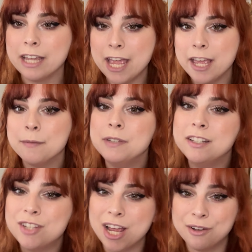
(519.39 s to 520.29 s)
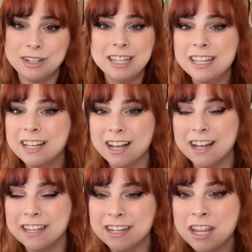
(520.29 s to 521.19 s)
a hand-me-down heat
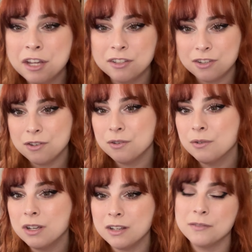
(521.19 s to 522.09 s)
gun to